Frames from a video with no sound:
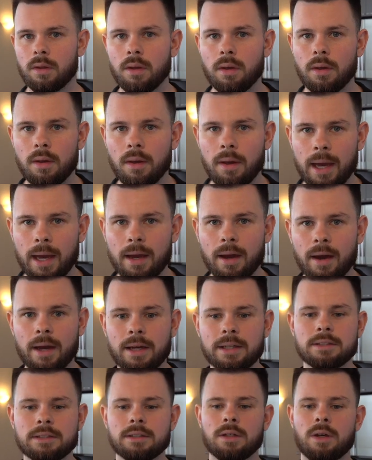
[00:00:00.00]
Hey
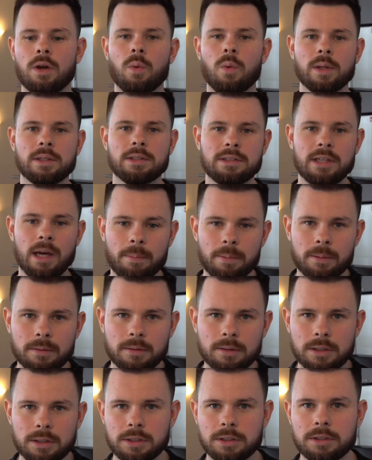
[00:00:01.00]
guys, what's up?
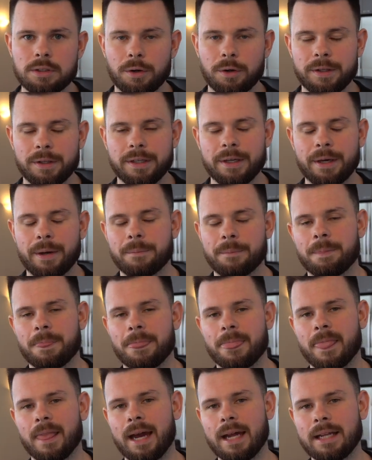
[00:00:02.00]
It's just Connor here.
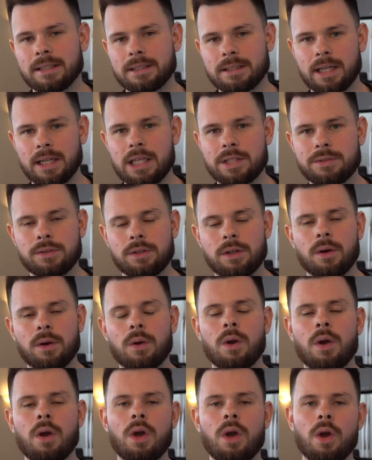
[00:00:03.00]
And in today's video,
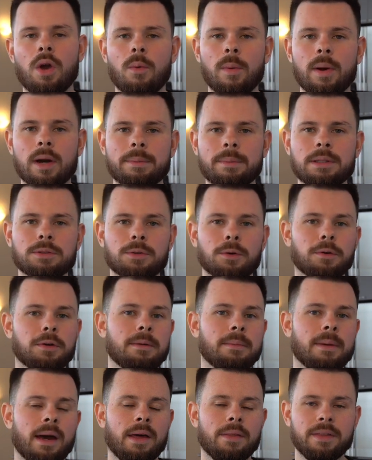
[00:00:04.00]
we're going to be talking
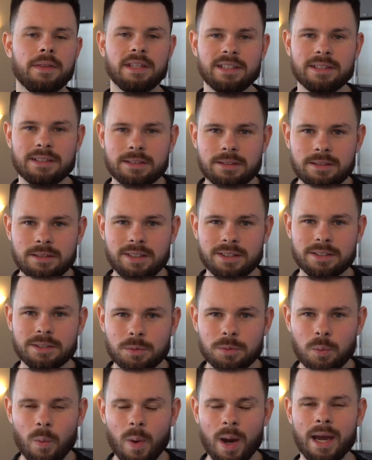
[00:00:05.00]
about the 6
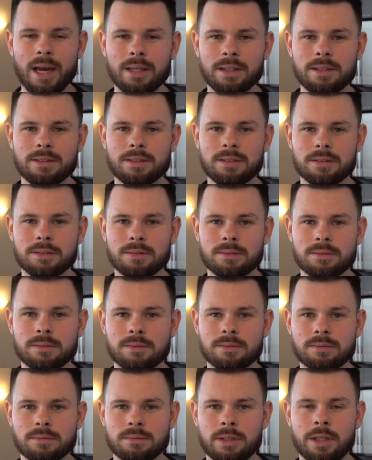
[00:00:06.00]
ways
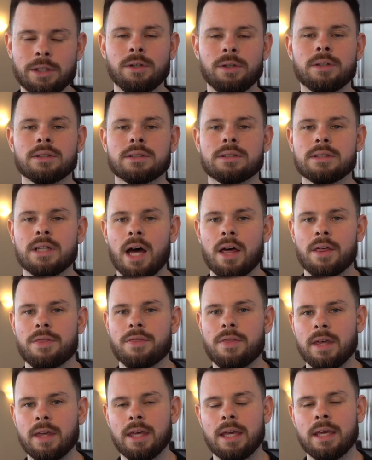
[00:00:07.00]
that you can start
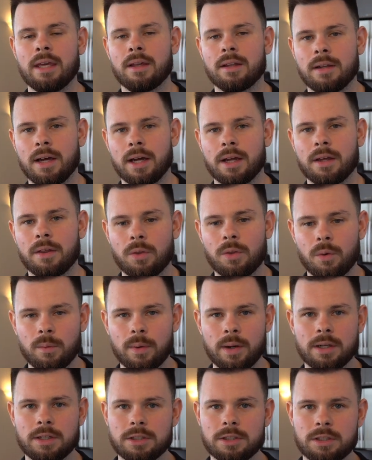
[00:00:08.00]
thinking like the
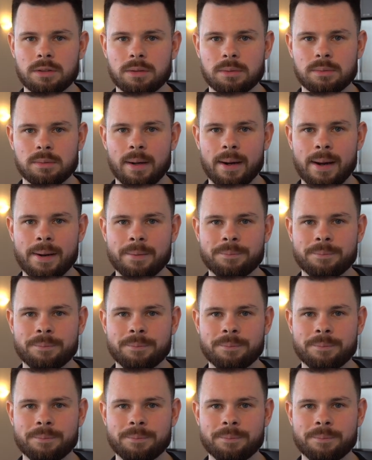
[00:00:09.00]
rich, right?